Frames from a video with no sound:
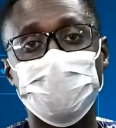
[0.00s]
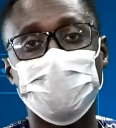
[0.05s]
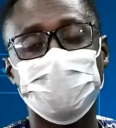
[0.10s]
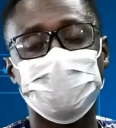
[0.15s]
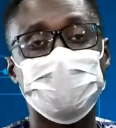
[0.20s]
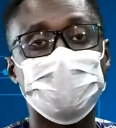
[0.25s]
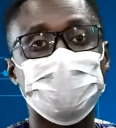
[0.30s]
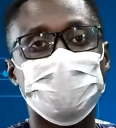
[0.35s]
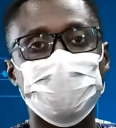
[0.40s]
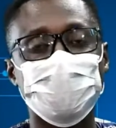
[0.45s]

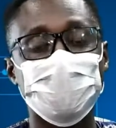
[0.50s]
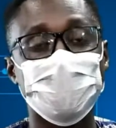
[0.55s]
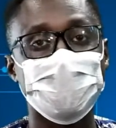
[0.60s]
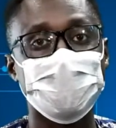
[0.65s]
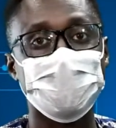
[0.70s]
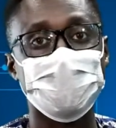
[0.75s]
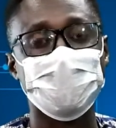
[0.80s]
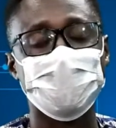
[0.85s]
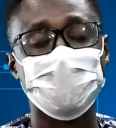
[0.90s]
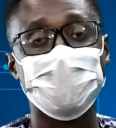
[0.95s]
just joining
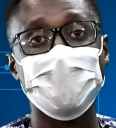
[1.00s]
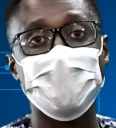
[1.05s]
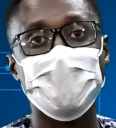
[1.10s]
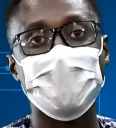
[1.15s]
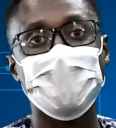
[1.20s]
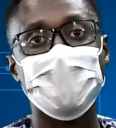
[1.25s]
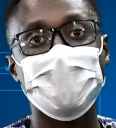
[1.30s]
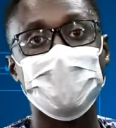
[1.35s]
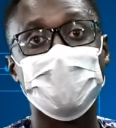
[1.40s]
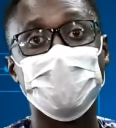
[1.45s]
in,
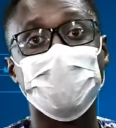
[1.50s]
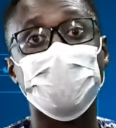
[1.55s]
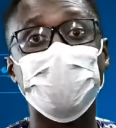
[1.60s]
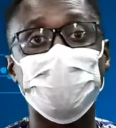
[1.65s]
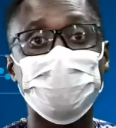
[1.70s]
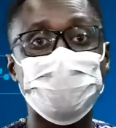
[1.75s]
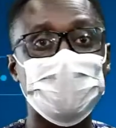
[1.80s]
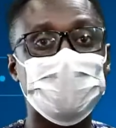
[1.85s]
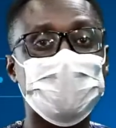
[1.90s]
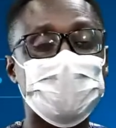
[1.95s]
the
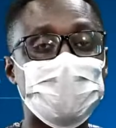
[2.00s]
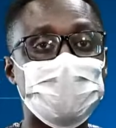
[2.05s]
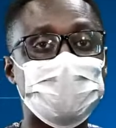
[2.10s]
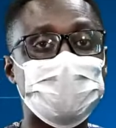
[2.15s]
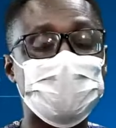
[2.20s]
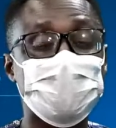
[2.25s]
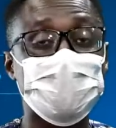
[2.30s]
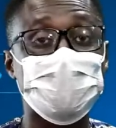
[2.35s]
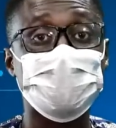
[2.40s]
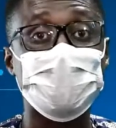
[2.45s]
conversation
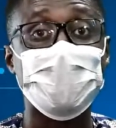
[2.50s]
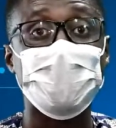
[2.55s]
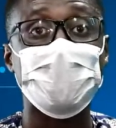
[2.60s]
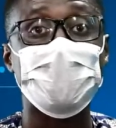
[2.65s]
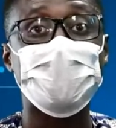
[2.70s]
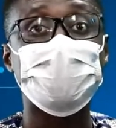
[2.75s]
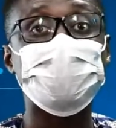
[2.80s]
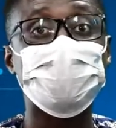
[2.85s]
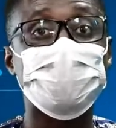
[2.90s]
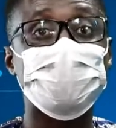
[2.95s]
is
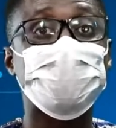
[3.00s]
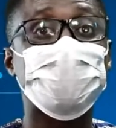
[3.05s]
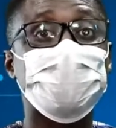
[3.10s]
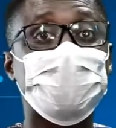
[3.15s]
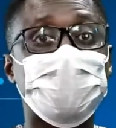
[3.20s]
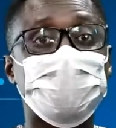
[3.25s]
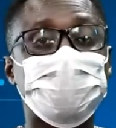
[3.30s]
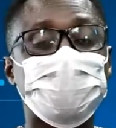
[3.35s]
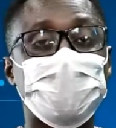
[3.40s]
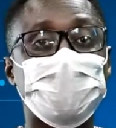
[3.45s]
let's talk
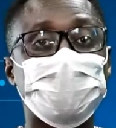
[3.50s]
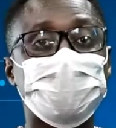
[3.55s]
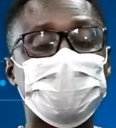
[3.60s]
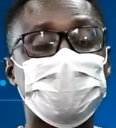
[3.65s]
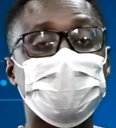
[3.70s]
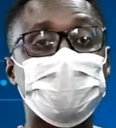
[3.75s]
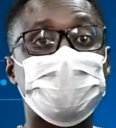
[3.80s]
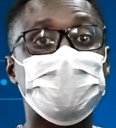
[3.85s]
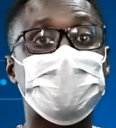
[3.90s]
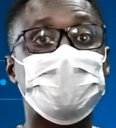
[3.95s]
about
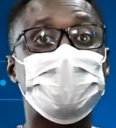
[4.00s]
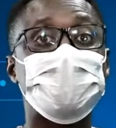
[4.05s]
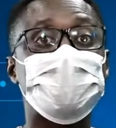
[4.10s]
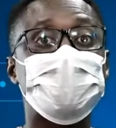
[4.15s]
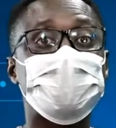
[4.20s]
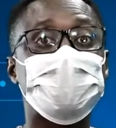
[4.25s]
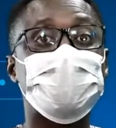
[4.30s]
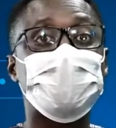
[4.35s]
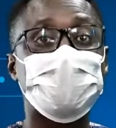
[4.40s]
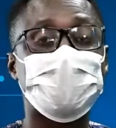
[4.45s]

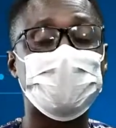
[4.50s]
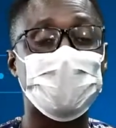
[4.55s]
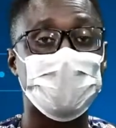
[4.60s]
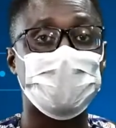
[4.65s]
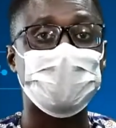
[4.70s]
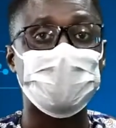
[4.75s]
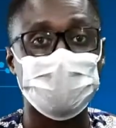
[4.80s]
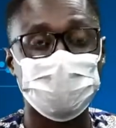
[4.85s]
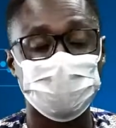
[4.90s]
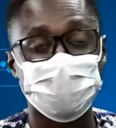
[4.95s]
tech
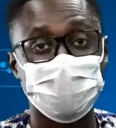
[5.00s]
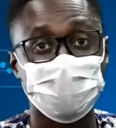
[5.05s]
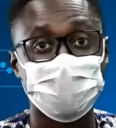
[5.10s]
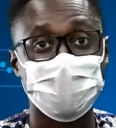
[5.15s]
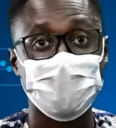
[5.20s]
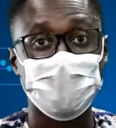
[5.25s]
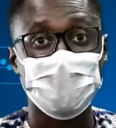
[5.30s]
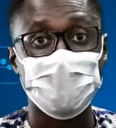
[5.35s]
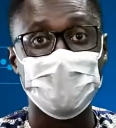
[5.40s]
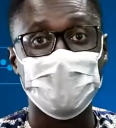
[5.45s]
addiction.
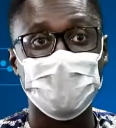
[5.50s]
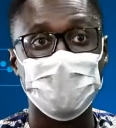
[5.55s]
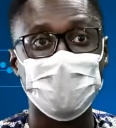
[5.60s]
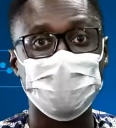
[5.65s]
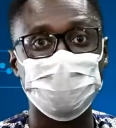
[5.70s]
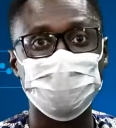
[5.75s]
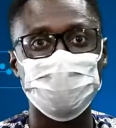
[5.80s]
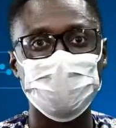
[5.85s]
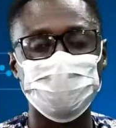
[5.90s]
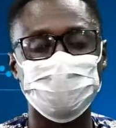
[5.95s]
And
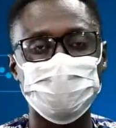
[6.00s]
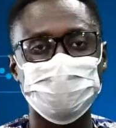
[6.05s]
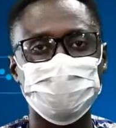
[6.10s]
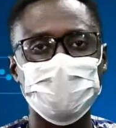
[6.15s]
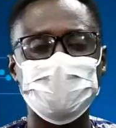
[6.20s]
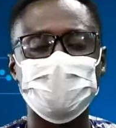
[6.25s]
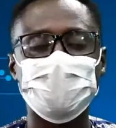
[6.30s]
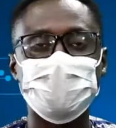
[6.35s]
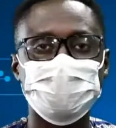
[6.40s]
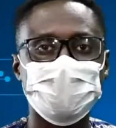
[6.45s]
we've spent
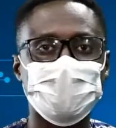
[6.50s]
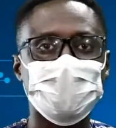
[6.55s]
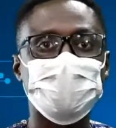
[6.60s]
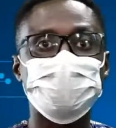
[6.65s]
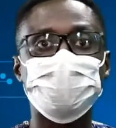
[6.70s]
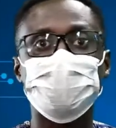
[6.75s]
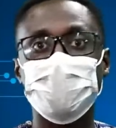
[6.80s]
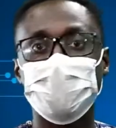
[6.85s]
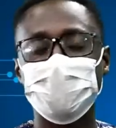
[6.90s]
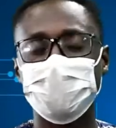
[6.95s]
some time to
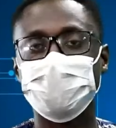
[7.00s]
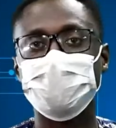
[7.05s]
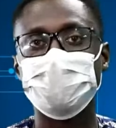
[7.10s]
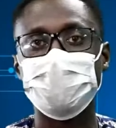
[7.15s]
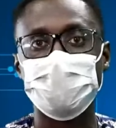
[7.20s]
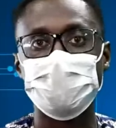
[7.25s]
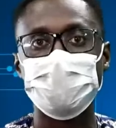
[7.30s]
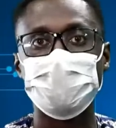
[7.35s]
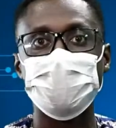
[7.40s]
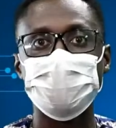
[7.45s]

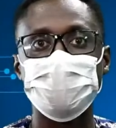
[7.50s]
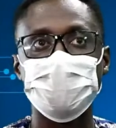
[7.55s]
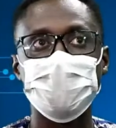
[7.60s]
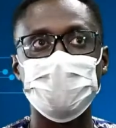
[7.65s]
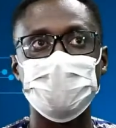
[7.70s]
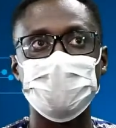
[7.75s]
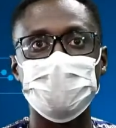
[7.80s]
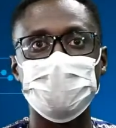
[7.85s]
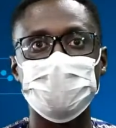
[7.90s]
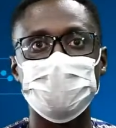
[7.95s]
understand the
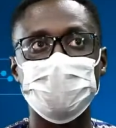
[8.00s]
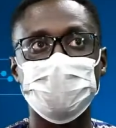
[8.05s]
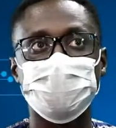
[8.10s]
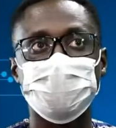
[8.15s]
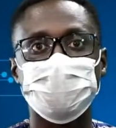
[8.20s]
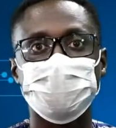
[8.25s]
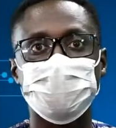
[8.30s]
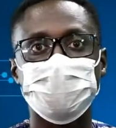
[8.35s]
basics of